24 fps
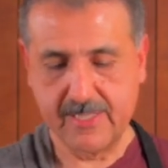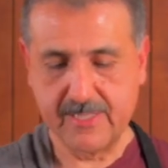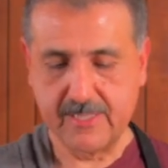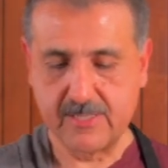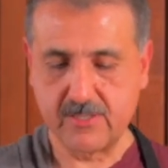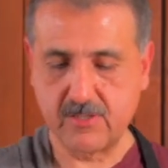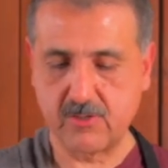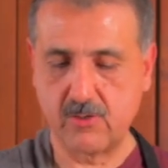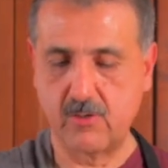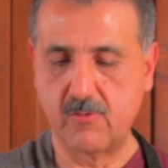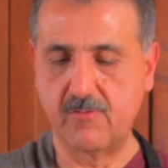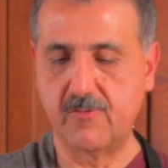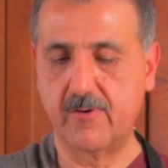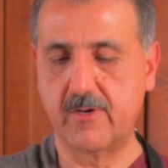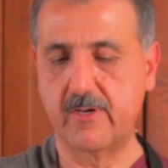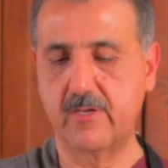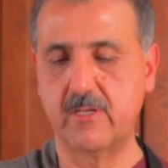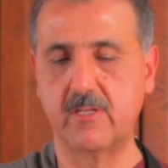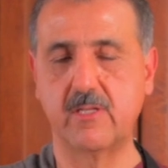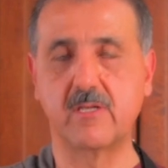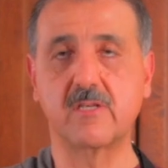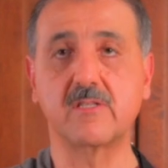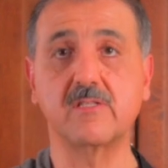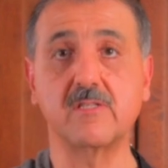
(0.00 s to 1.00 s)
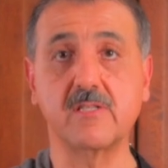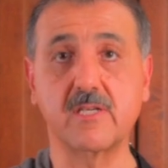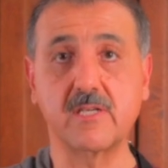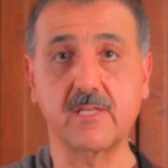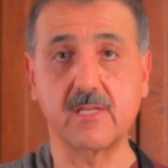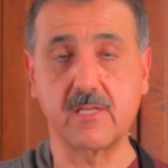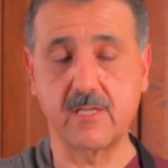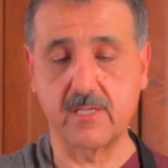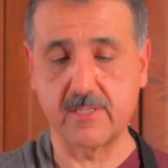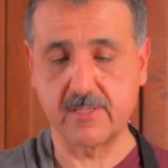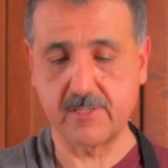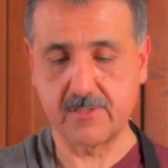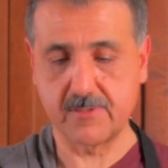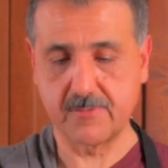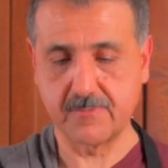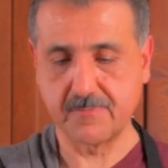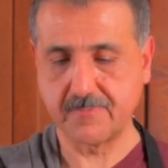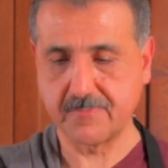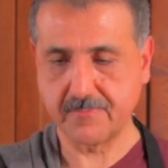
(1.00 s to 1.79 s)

so far it looks like this.